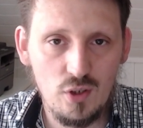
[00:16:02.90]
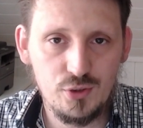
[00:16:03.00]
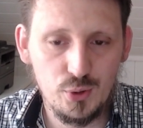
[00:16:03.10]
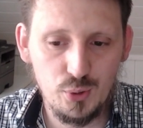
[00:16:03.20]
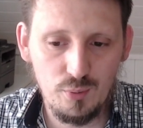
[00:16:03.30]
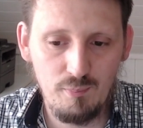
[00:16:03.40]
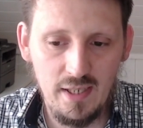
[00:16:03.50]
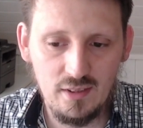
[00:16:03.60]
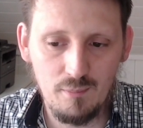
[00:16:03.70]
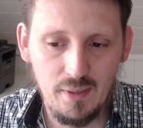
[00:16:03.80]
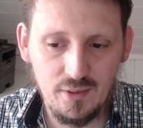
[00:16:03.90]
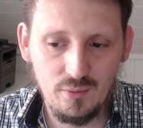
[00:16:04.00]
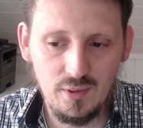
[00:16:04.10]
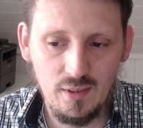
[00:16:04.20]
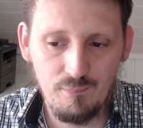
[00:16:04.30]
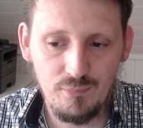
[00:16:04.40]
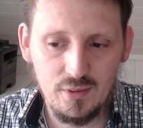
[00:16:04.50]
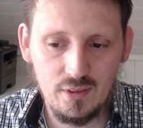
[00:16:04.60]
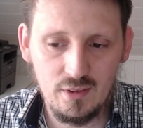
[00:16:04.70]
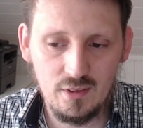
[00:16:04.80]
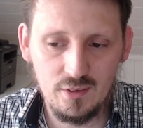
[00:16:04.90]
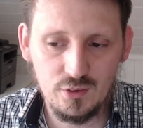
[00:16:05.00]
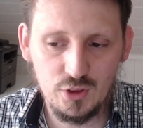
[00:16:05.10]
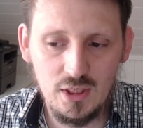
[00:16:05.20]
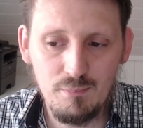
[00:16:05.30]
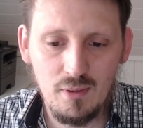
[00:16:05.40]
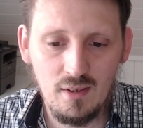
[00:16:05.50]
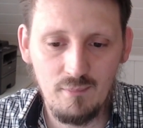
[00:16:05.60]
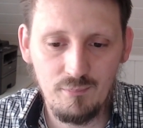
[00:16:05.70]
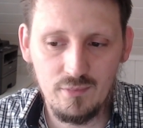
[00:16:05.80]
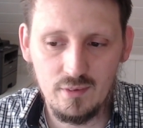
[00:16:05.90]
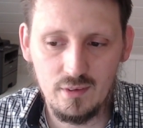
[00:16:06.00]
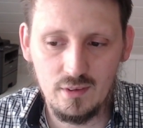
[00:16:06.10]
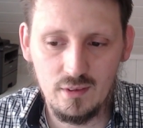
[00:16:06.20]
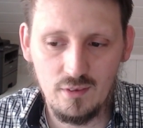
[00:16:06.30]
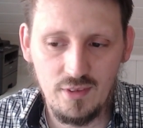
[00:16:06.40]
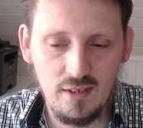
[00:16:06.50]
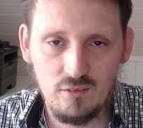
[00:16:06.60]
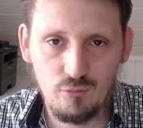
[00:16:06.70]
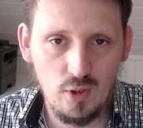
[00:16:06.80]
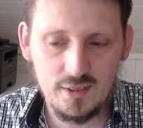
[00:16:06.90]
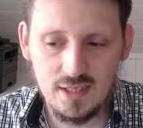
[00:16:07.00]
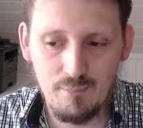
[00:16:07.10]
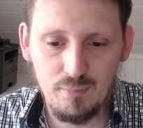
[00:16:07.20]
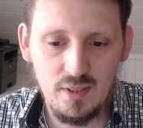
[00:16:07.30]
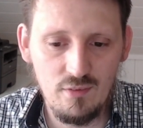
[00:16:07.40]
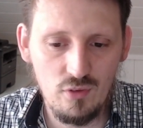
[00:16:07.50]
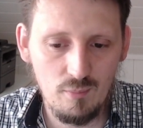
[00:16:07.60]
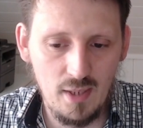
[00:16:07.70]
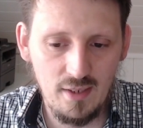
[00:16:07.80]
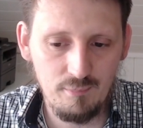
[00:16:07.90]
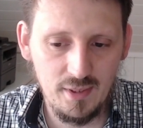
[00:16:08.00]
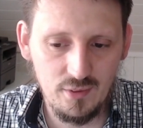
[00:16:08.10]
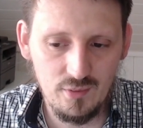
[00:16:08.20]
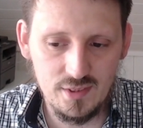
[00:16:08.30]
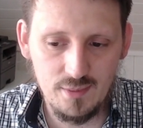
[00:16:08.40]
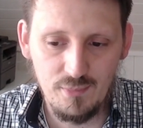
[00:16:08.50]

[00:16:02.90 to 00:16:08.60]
should make the battery cheaper than, for example, lithium-ion batteries.